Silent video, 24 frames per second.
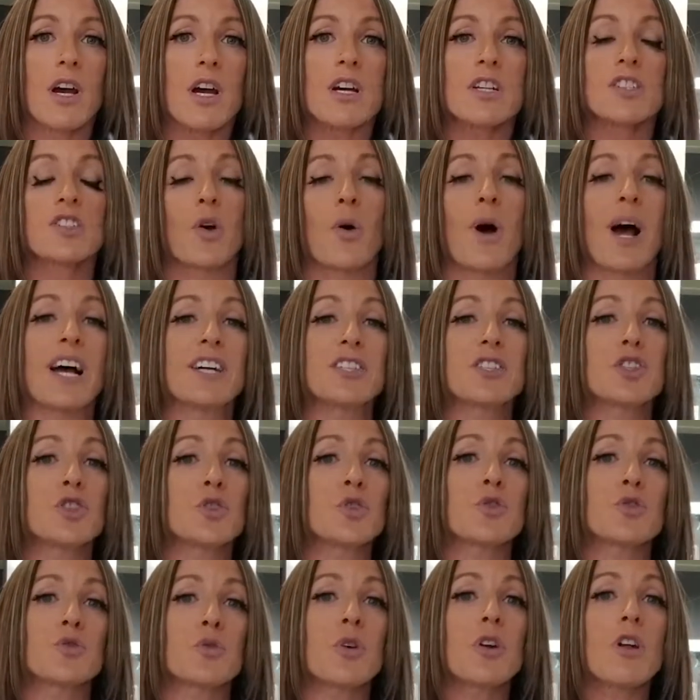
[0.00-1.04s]
So as
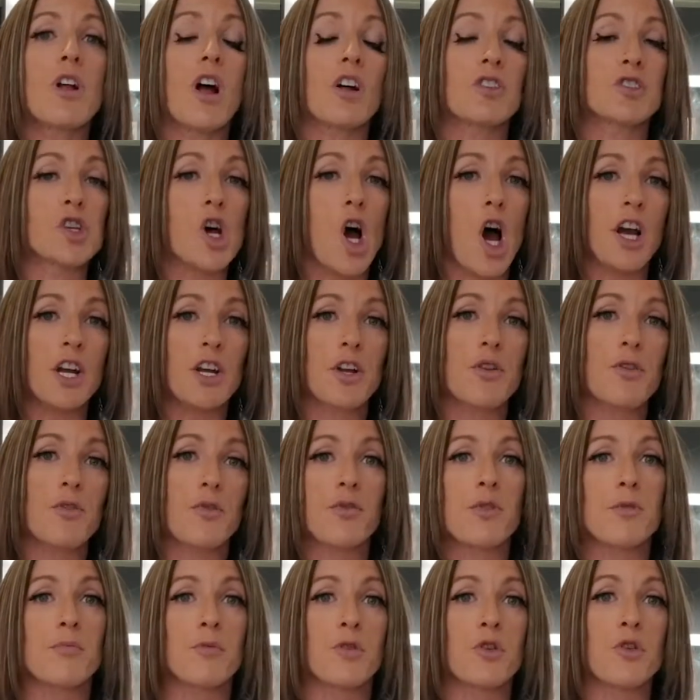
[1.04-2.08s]
usual, I'll talk you through
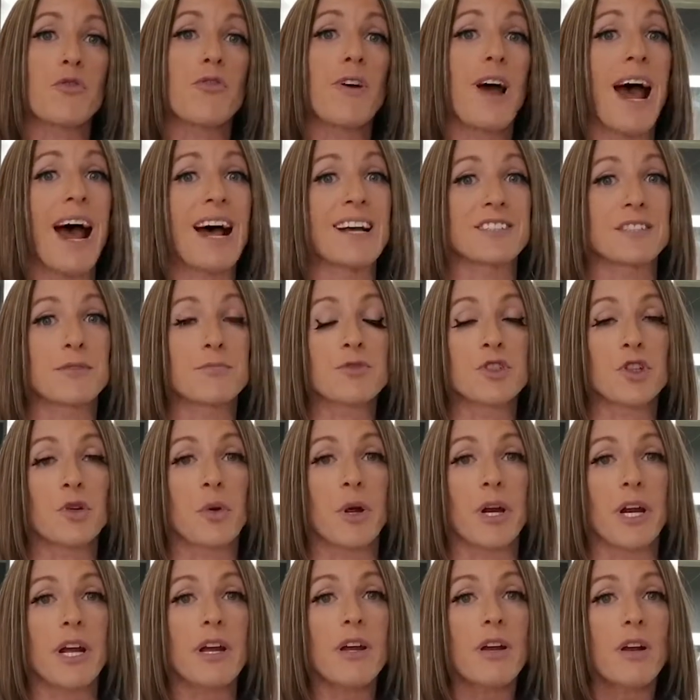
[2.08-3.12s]
the move as I'm
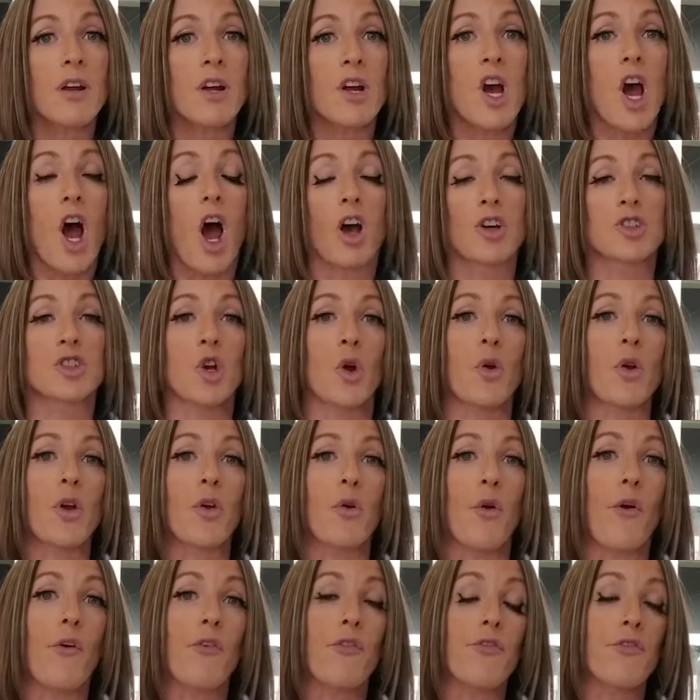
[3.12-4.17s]
doing it. I'll show
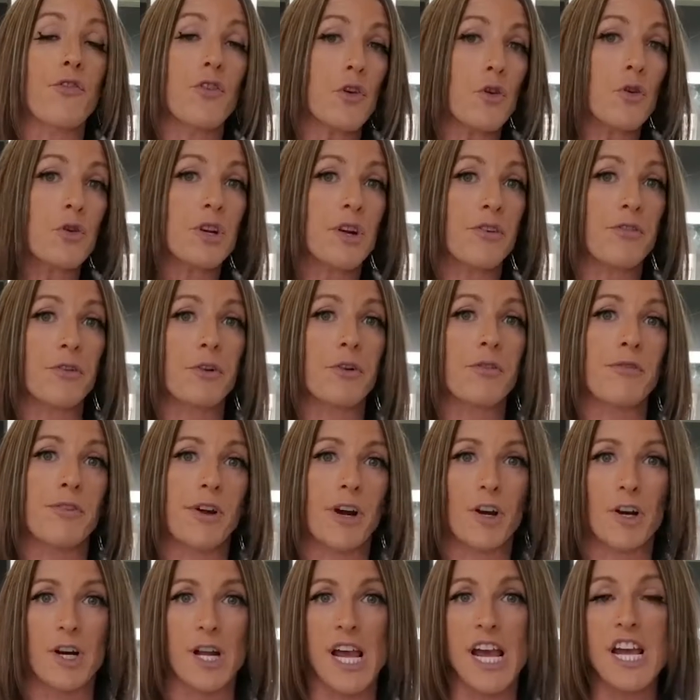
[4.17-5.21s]
you a few different
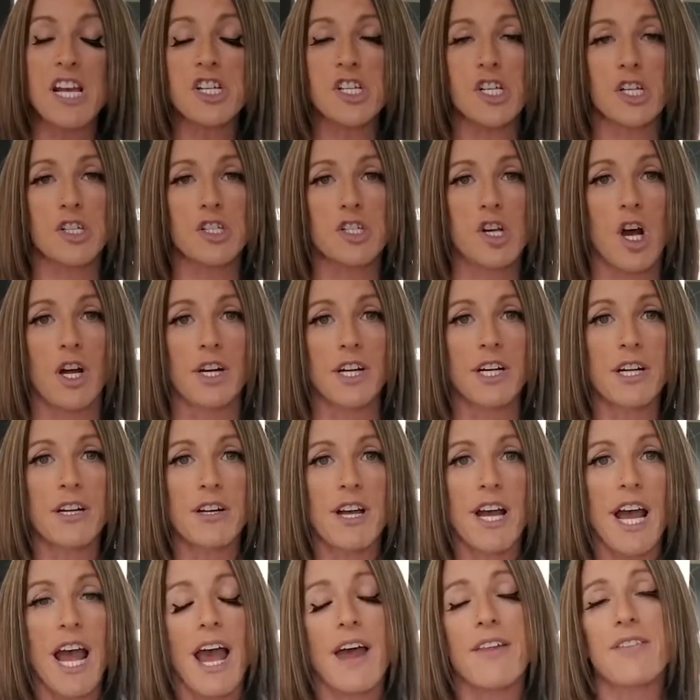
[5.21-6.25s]
variations on it.
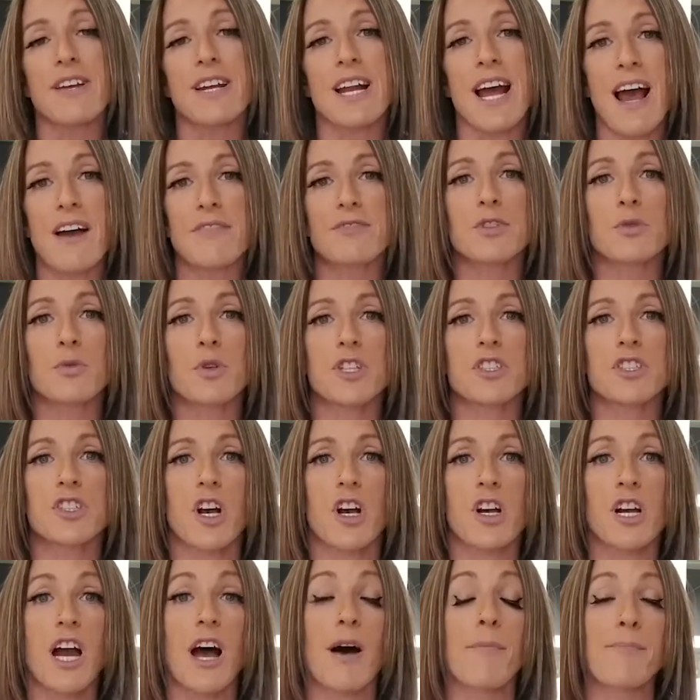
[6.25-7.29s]
And then afterwards,
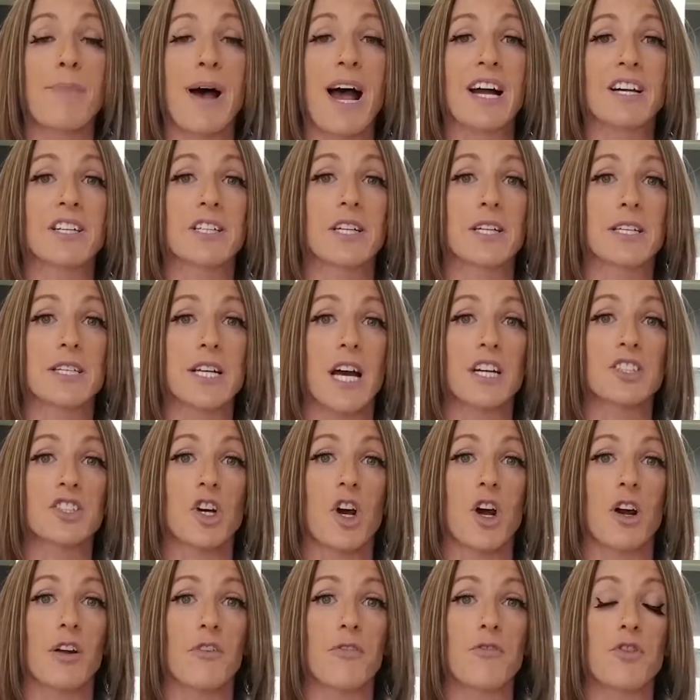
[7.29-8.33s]
I'll come back to touch
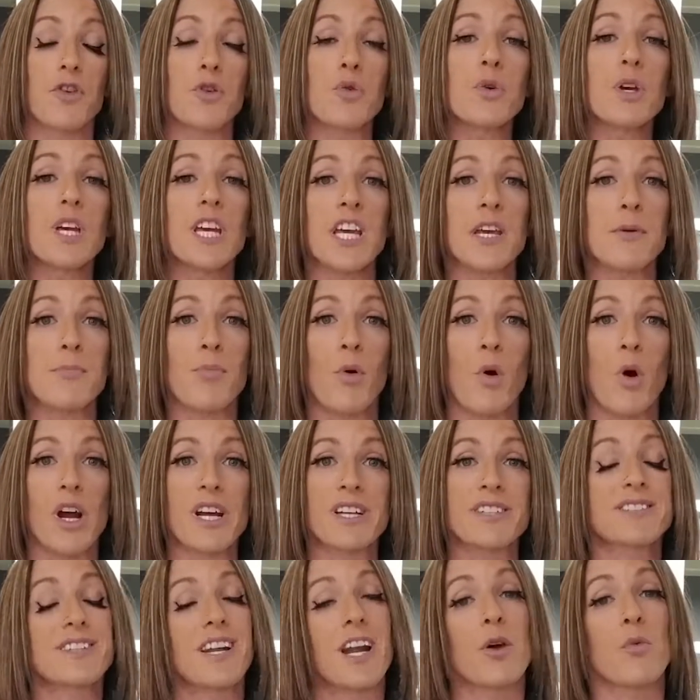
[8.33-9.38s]
on a few key
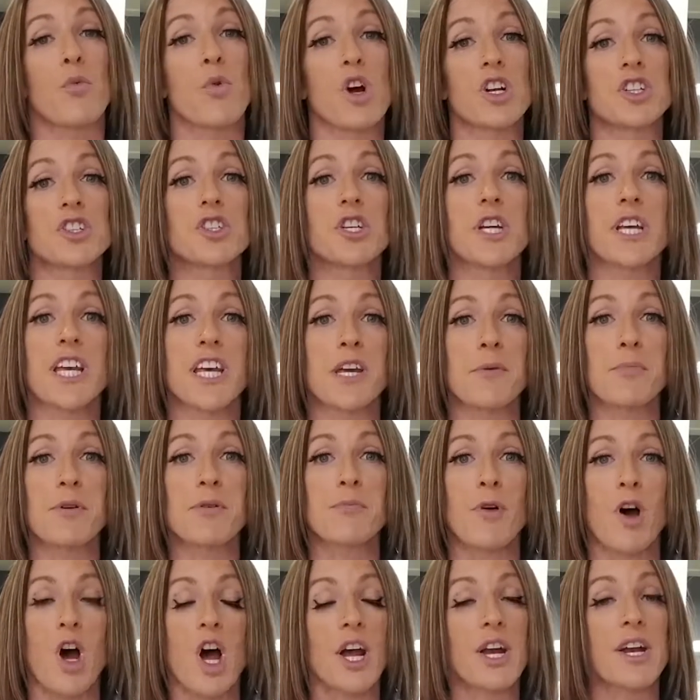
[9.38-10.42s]
points that I want you to keep in
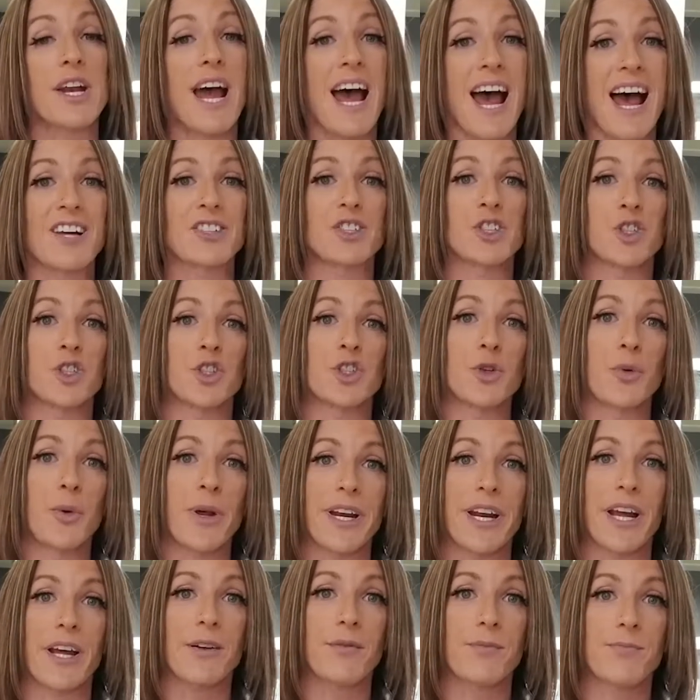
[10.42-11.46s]
mind as you're
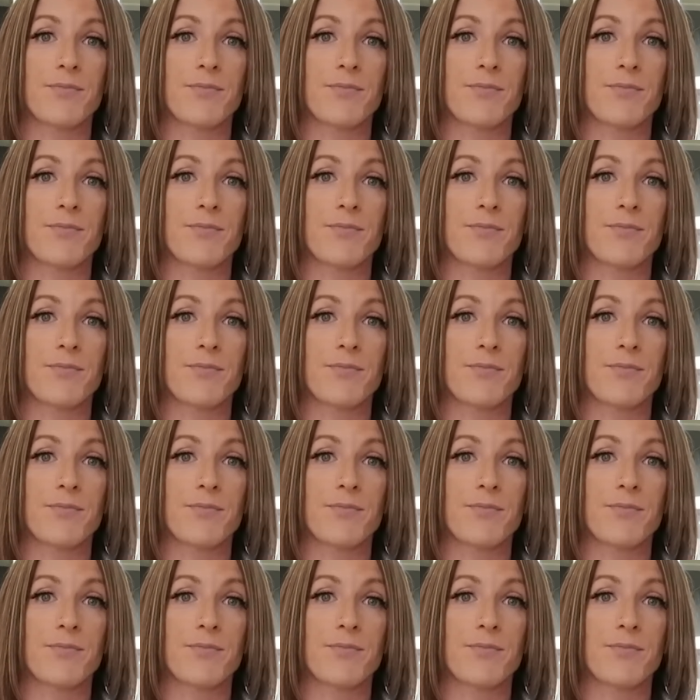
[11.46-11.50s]
doing it.